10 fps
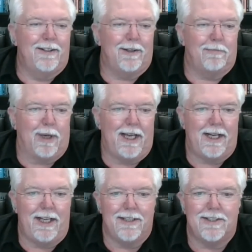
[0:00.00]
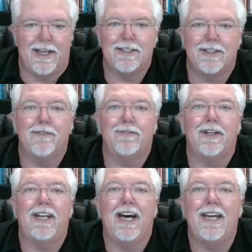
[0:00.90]
The plan is, as of
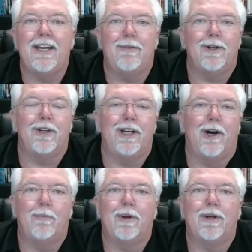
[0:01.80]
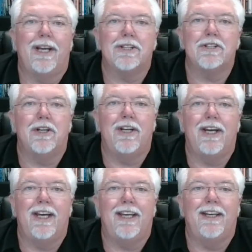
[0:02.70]
today, we'll reopen next
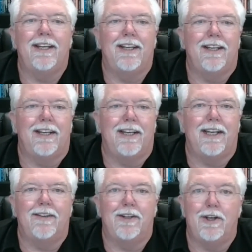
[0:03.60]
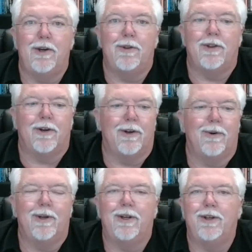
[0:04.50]
Sunday, and the youth are
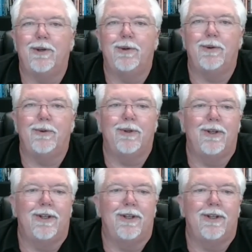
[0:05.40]
going to